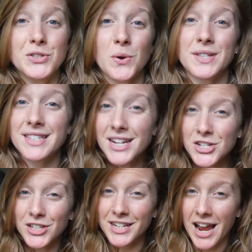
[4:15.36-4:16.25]
So
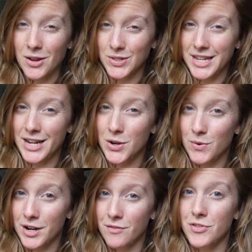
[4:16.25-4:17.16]
essentially, I was getting
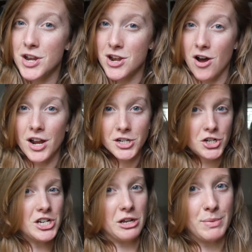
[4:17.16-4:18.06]
rid of the
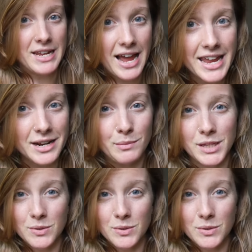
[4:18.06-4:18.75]
non-Shelby items.